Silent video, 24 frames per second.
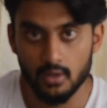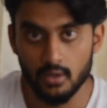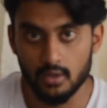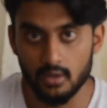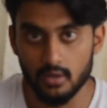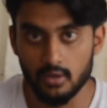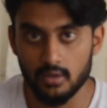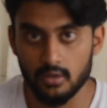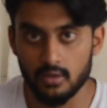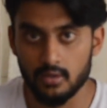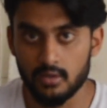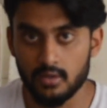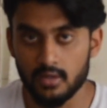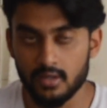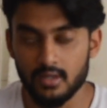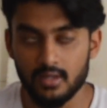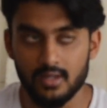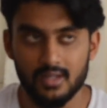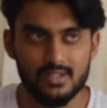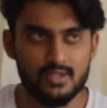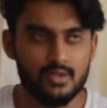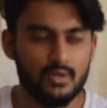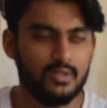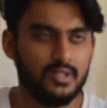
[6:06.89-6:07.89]
Uh,
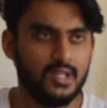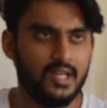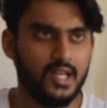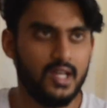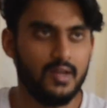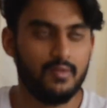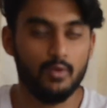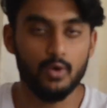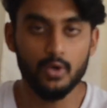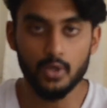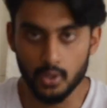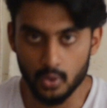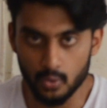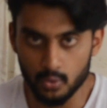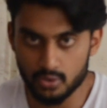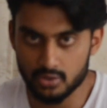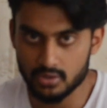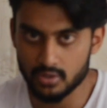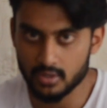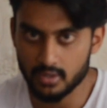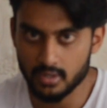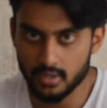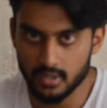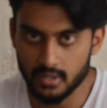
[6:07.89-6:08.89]
it's not that I've not
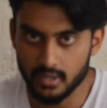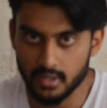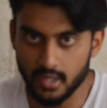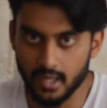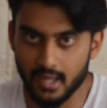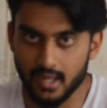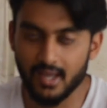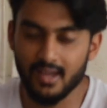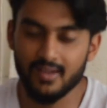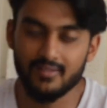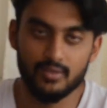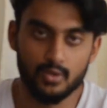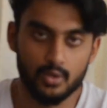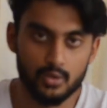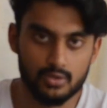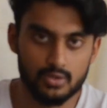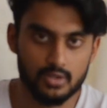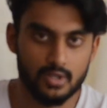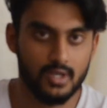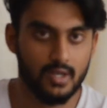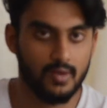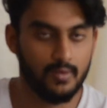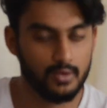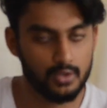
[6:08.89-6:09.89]
used it. I have
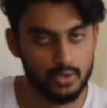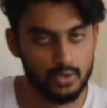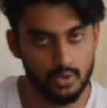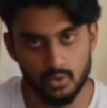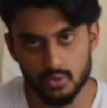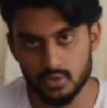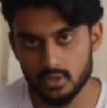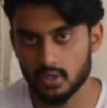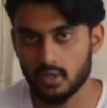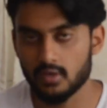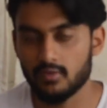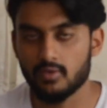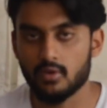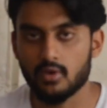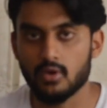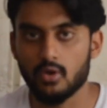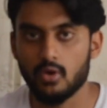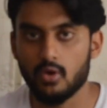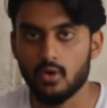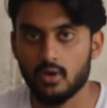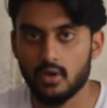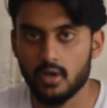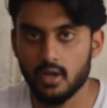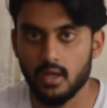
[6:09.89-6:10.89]
used it. I was using it for a
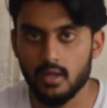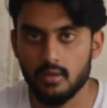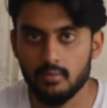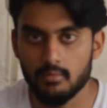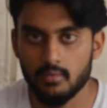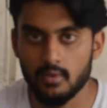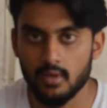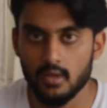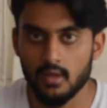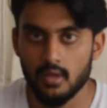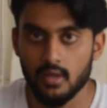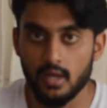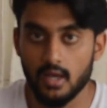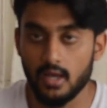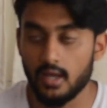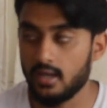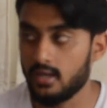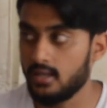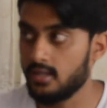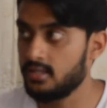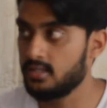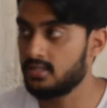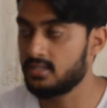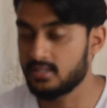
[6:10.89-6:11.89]
long time.
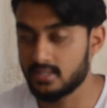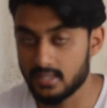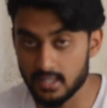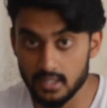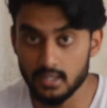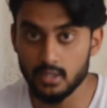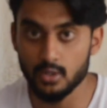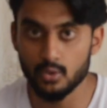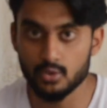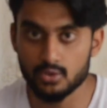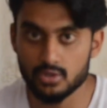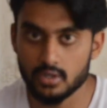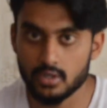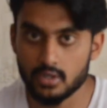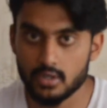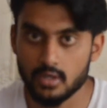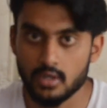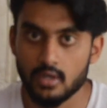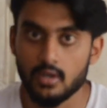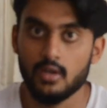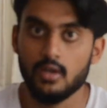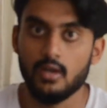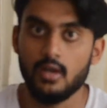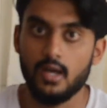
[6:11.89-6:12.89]
I still use it.
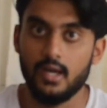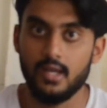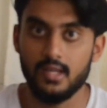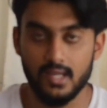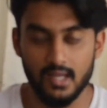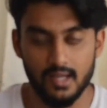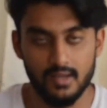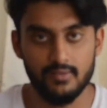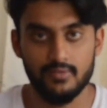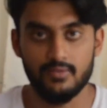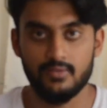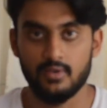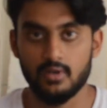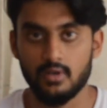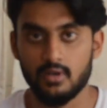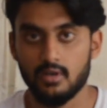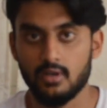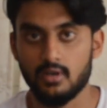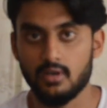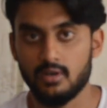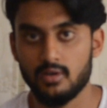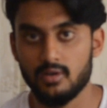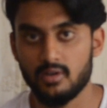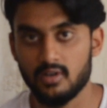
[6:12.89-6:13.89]
I have
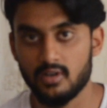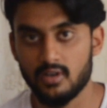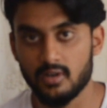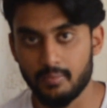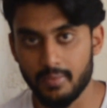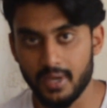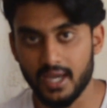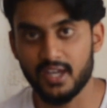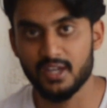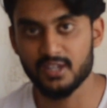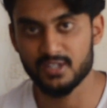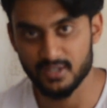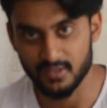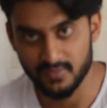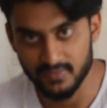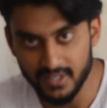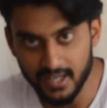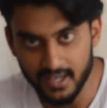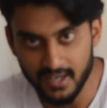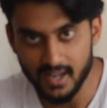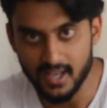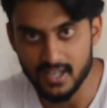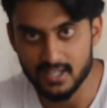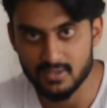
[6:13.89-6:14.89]
uh, a package of
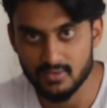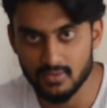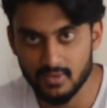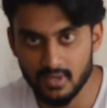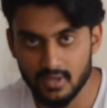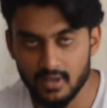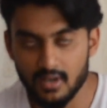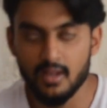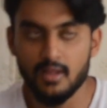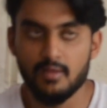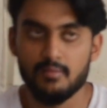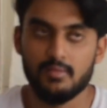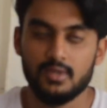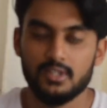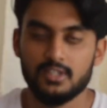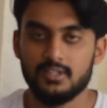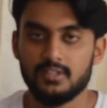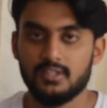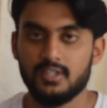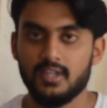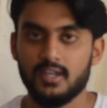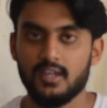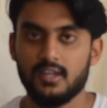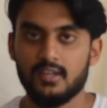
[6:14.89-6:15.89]
that as well. But
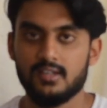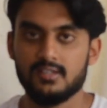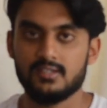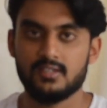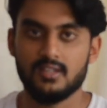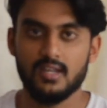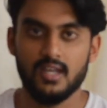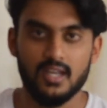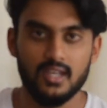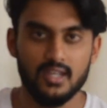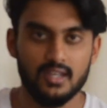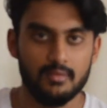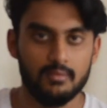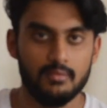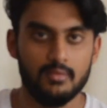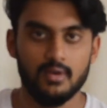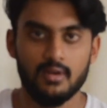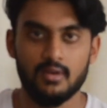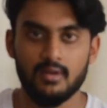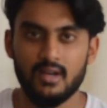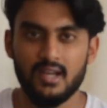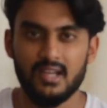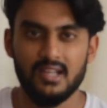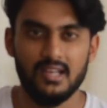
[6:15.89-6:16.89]
the thing is, I
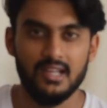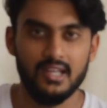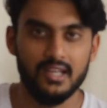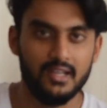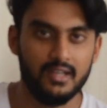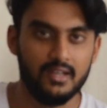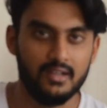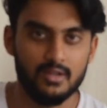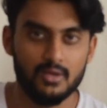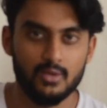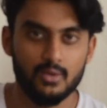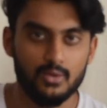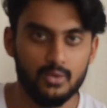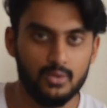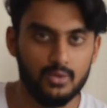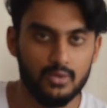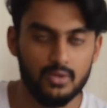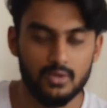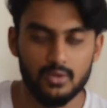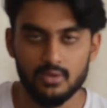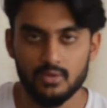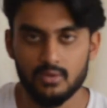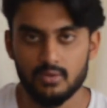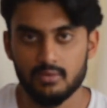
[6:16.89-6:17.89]
uh, I like to you
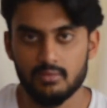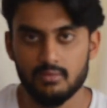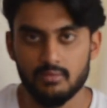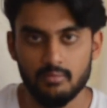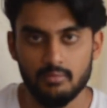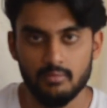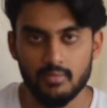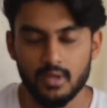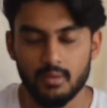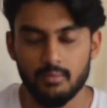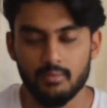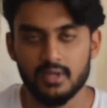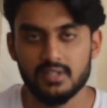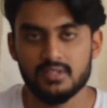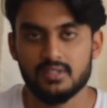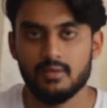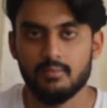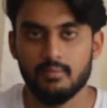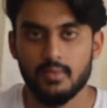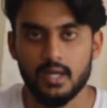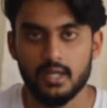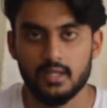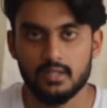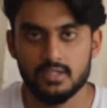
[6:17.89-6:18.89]
know mix
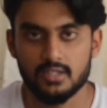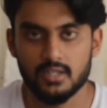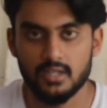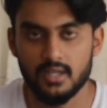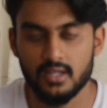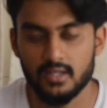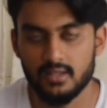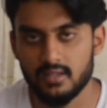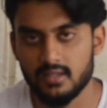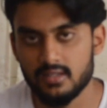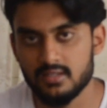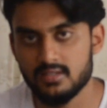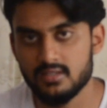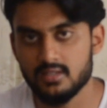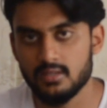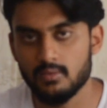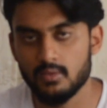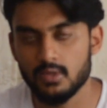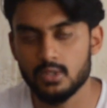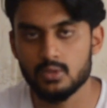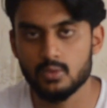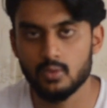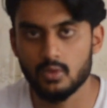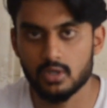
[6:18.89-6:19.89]
and match and then see
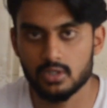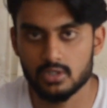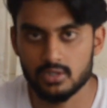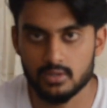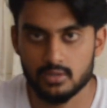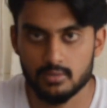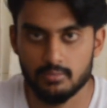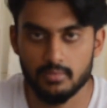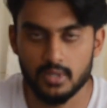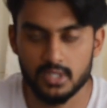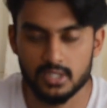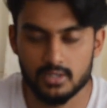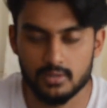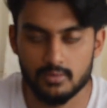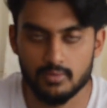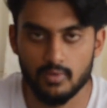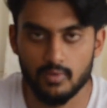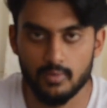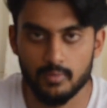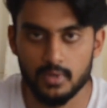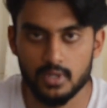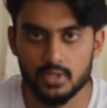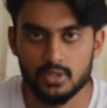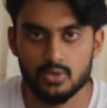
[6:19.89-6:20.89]
which works best
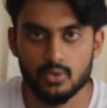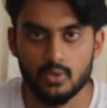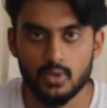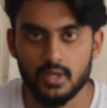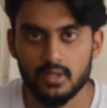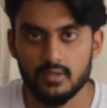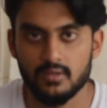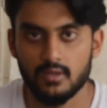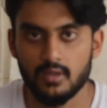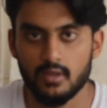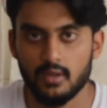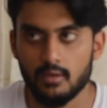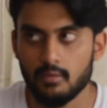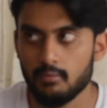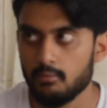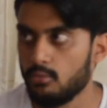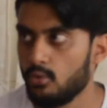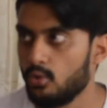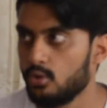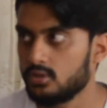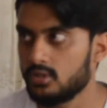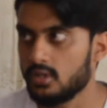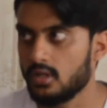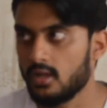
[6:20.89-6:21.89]
for me. So I think
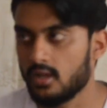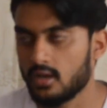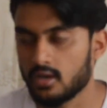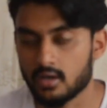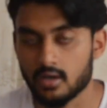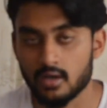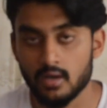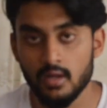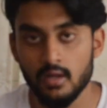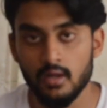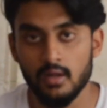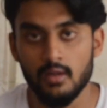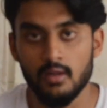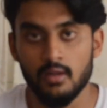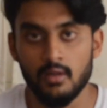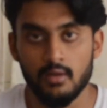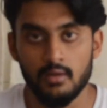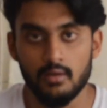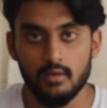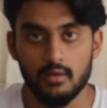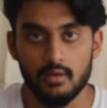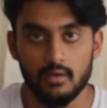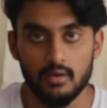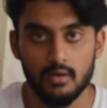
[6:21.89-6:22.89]
both are
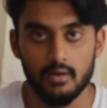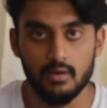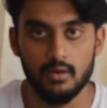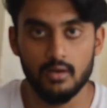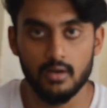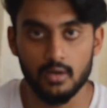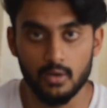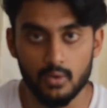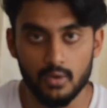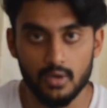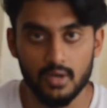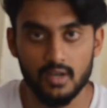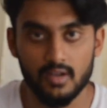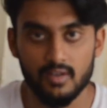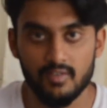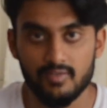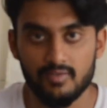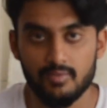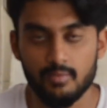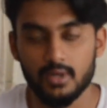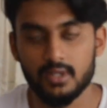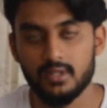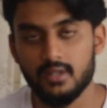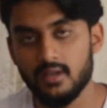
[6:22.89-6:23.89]
uh, good
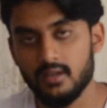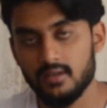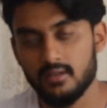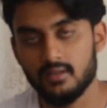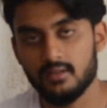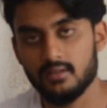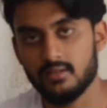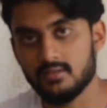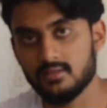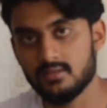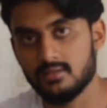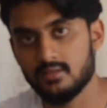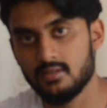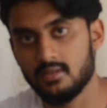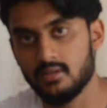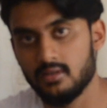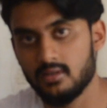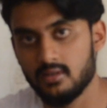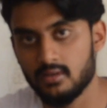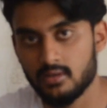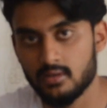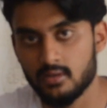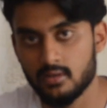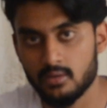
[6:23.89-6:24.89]
enough. But I think this is
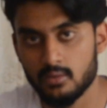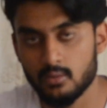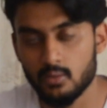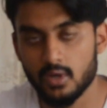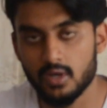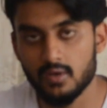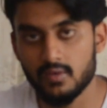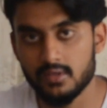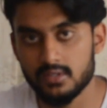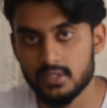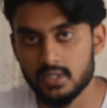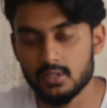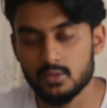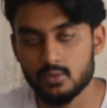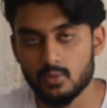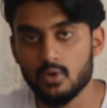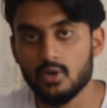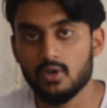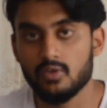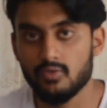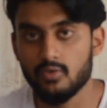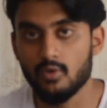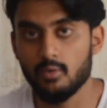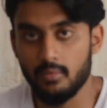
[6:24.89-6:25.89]
the one which has
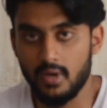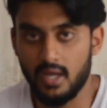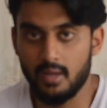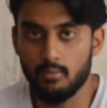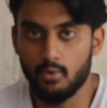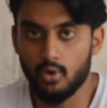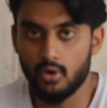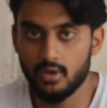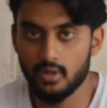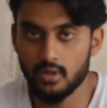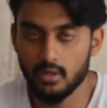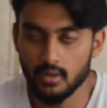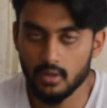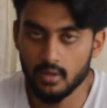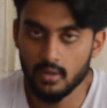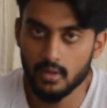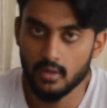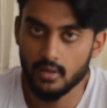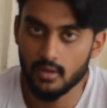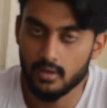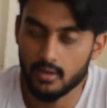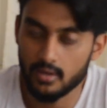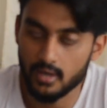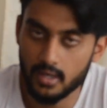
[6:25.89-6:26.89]
worked for my body,
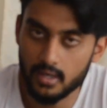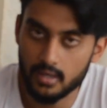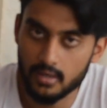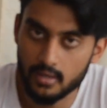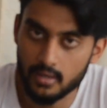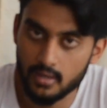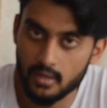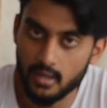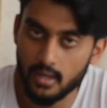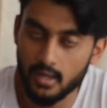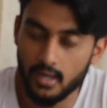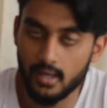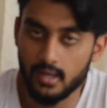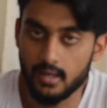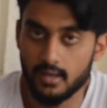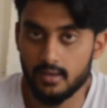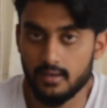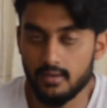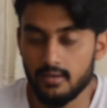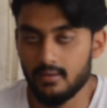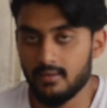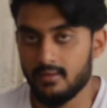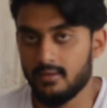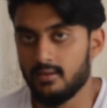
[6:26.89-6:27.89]
right?
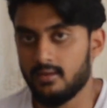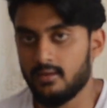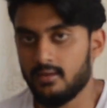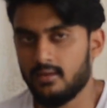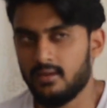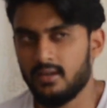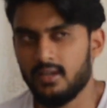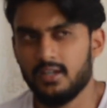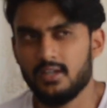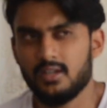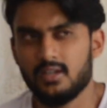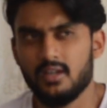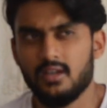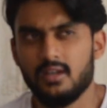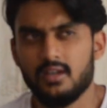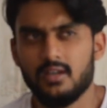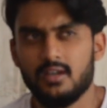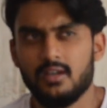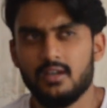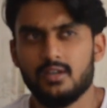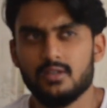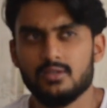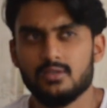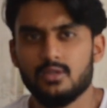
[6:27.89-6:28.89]
And uh, it, it,
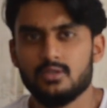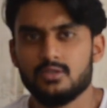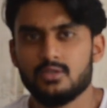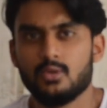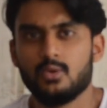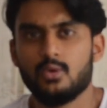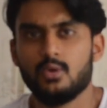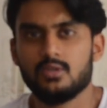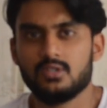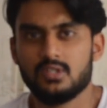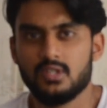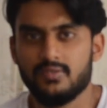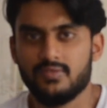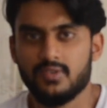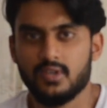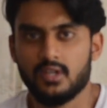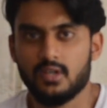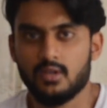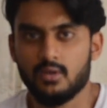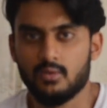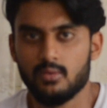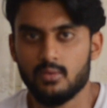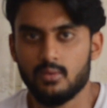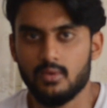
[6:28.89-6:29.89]
it is also cost
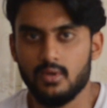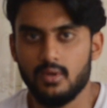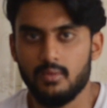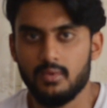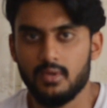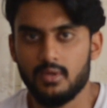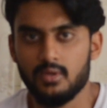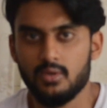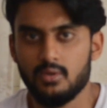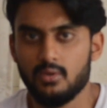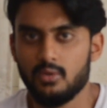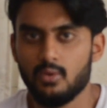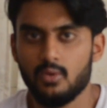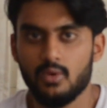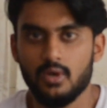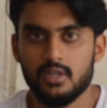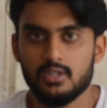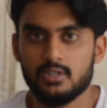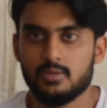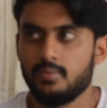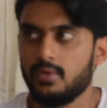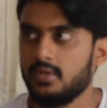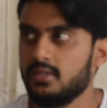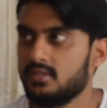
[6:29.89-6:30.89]
effective. I mean, you
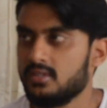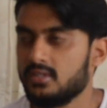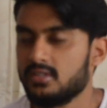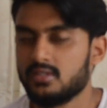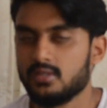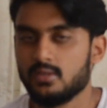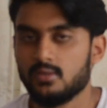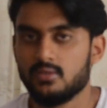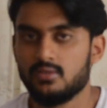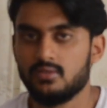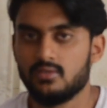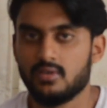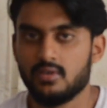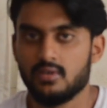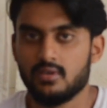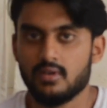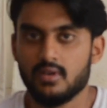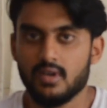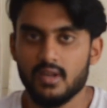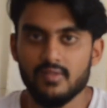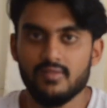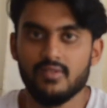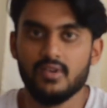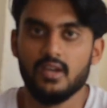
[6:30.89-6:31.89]
can't spend six thousand three
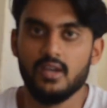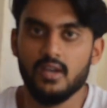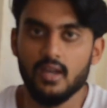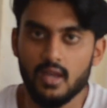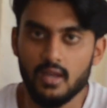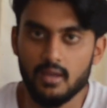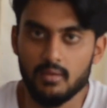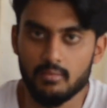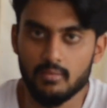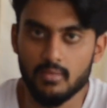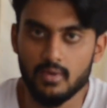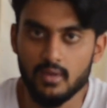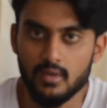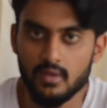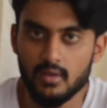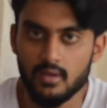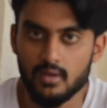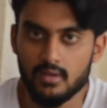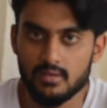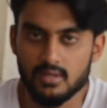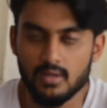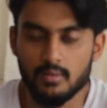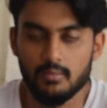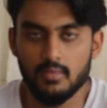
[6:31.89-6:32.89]
hundred every time.
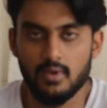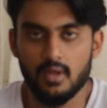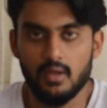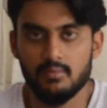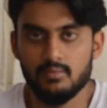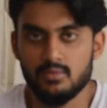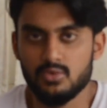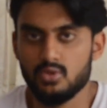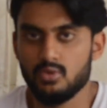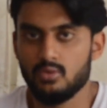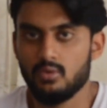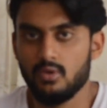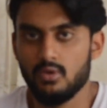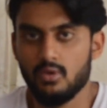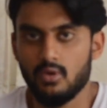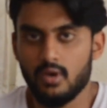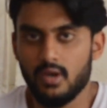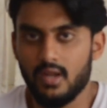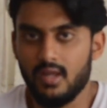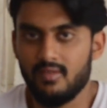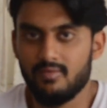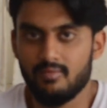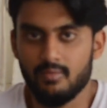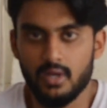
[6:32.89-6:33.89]
Sometimes you will
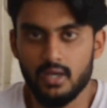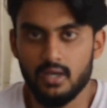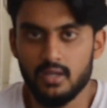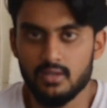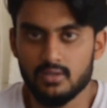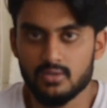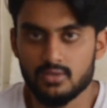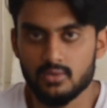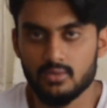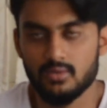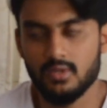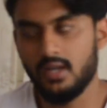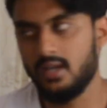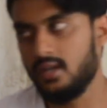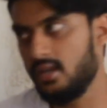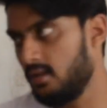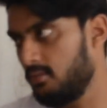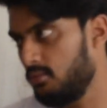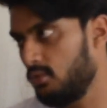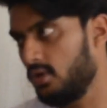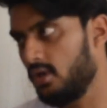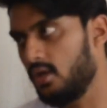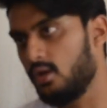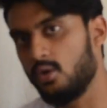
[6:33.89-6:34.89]
not have money, so that
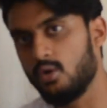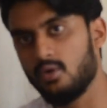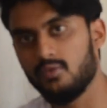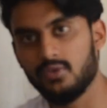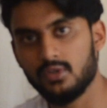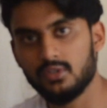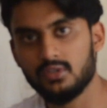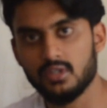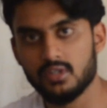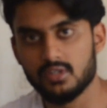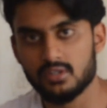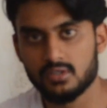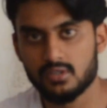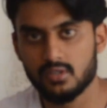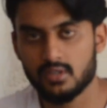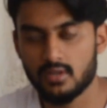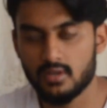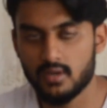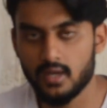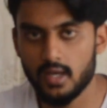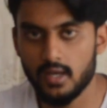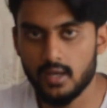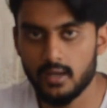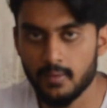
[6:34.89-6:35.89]
time you can go for this,
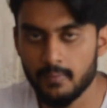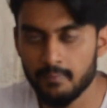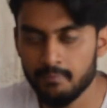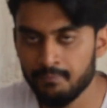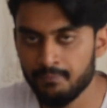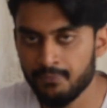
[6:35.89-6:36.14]
right?